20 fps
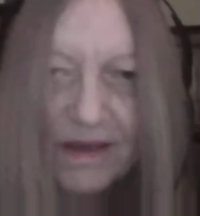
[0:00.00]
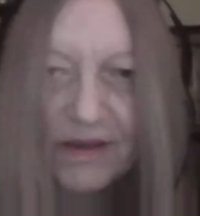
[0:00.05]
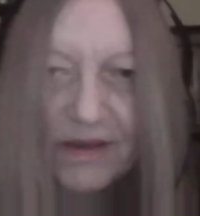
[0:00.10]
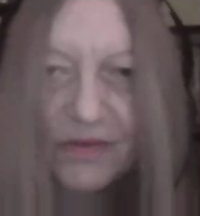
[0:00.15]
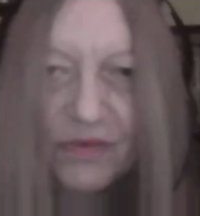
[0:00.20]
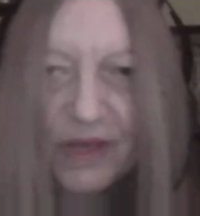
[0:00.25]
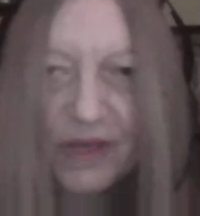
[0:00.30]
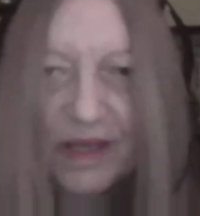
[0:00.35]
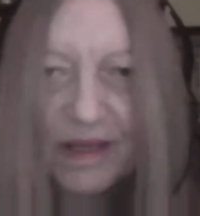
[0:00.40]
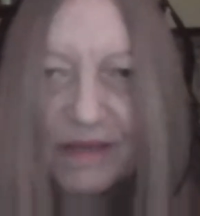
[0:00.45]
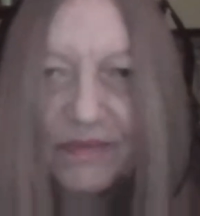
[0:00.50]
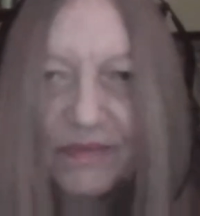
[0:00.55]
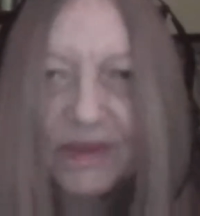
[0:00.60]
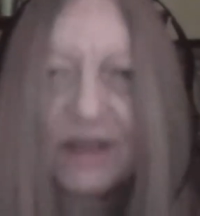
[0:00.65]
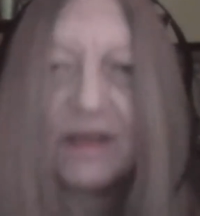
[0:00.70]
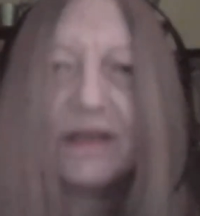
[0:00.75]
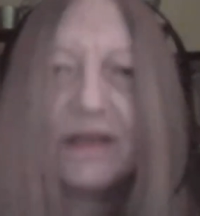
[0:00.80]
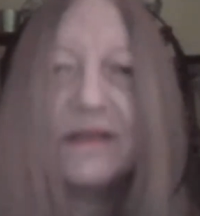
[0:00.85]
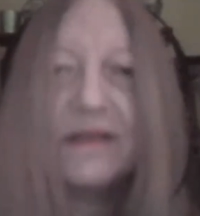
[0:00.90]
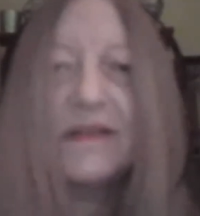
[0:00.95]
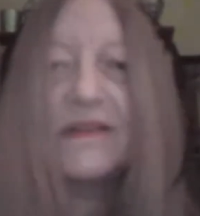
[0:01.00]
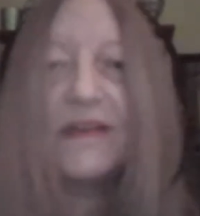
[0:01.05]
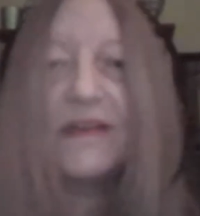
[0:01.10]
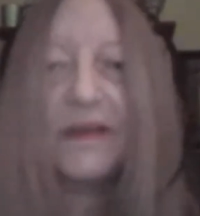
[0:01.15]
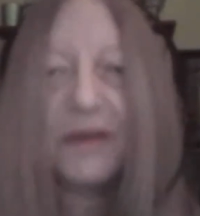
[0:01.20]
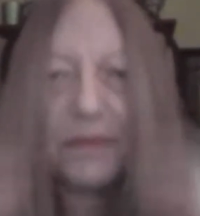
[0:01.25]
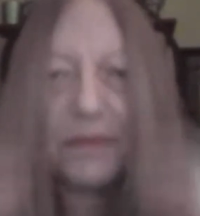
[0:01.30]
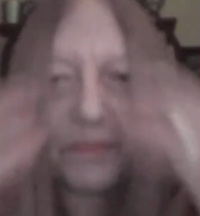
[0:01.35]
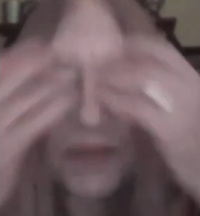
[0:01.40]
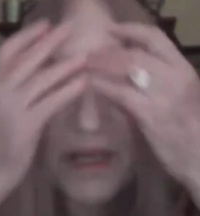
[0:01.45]
And
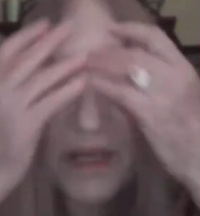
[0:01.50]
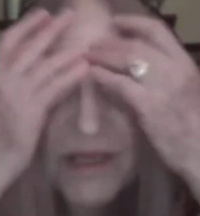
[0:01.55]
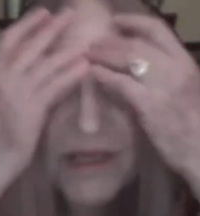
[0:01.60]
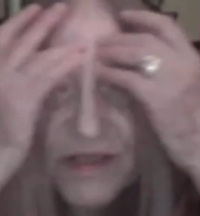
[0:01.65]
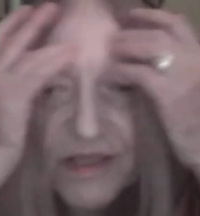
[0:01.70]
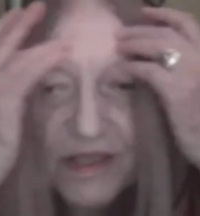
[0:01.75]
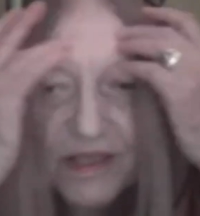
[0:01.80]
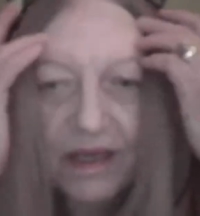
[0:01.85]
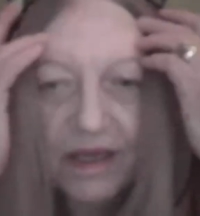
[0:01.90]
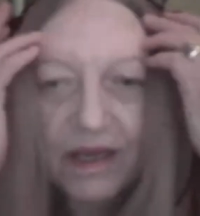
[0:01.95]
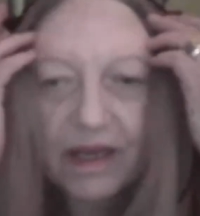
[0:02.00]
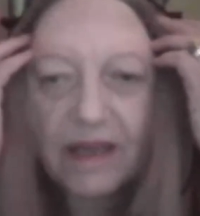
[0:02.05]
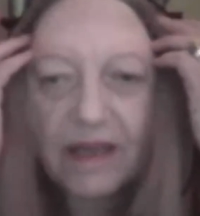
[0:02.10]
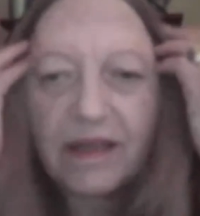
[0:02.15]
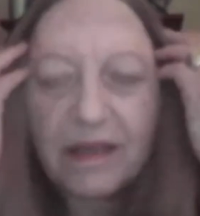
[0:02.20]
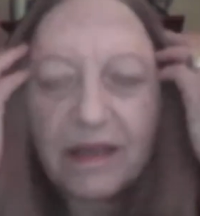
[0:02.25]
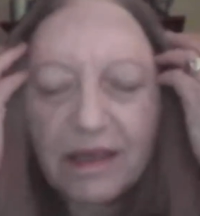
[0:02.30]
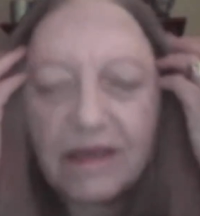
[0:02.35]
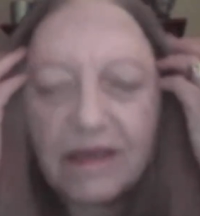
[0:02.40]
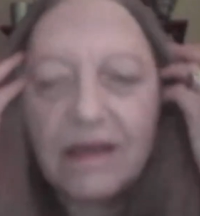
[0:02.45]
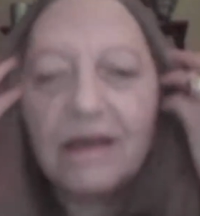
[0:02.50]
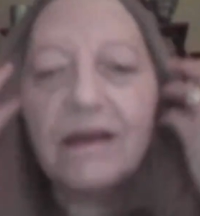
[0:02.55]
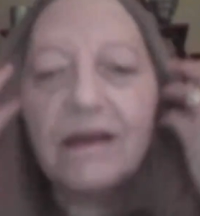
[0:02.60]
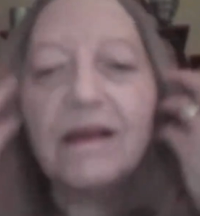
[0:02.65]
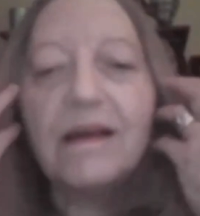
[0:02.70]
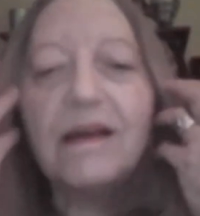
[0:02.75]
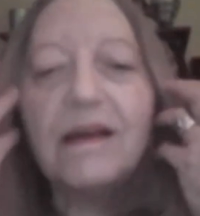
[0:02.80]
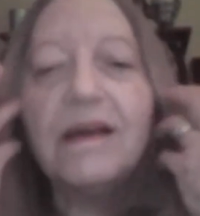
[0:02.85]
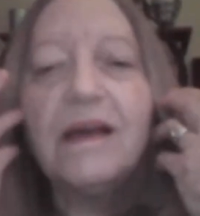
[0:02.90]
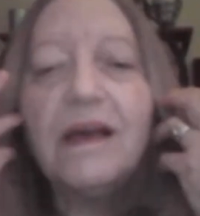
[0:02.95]
the painter
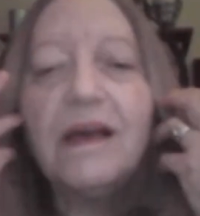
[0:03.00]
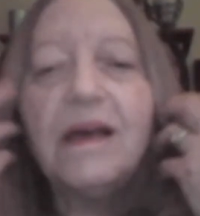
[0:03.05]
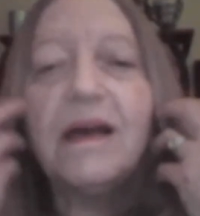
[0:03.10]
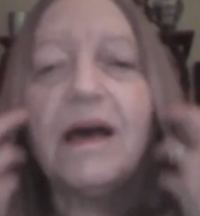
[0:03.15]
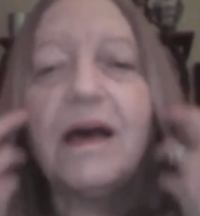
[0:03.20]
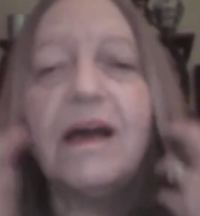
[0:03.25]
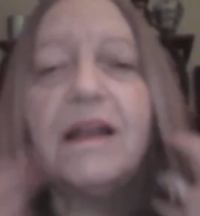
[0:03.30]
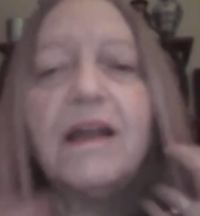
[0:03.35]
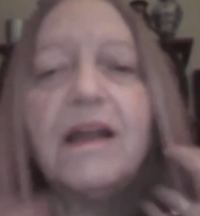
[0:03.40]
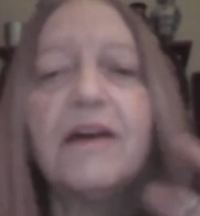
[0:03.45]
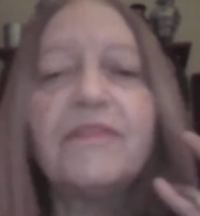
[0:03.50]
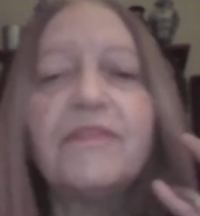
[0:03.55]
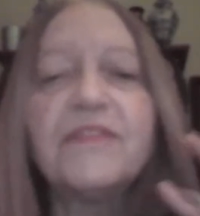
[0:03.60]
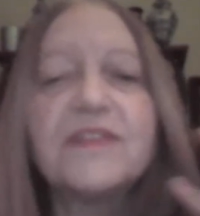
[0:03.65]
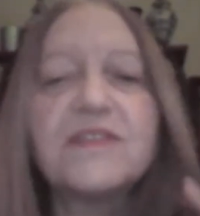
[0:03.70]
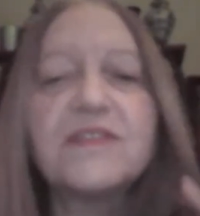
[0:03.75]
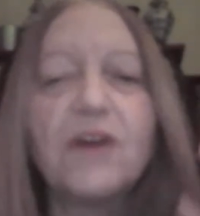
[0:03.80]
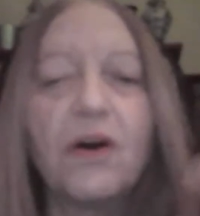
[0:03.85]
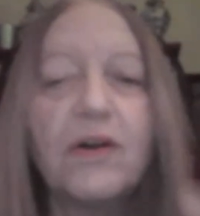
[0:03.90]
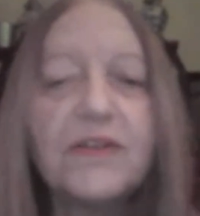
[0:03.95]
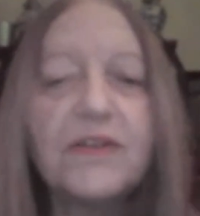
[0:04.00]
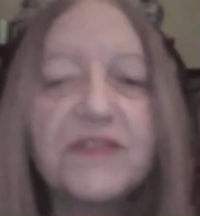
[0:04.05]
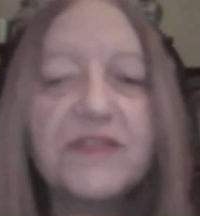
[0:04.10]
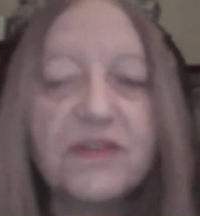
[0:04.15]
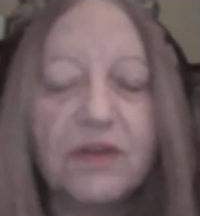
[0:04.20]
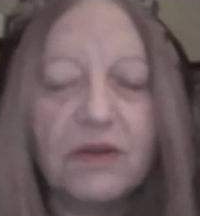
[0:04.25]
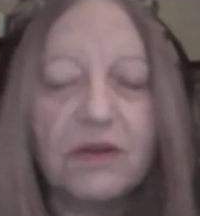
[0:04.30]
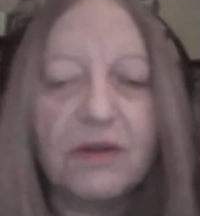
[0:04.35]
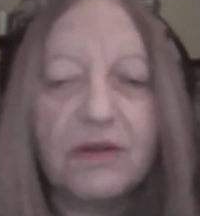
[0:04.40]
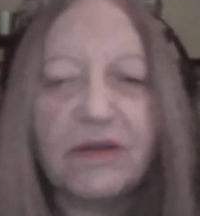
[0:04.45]
I love is
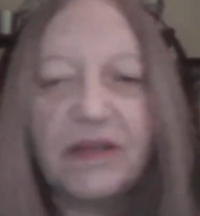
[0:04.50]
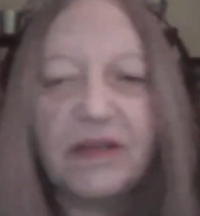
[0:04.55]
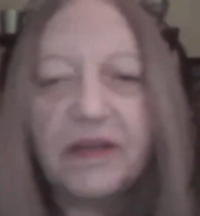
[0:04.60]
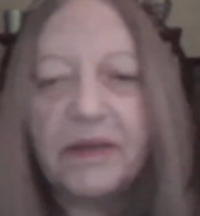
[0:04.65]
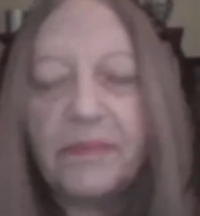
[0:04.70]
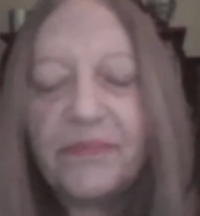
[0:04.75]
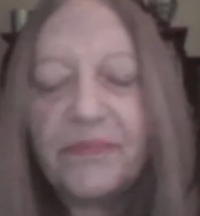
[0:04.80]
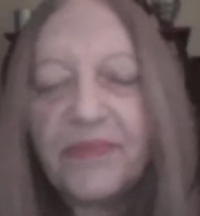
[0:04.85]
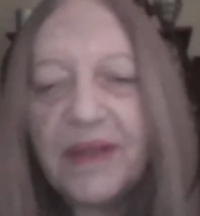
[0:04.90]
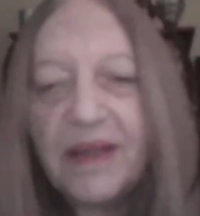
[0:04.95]
also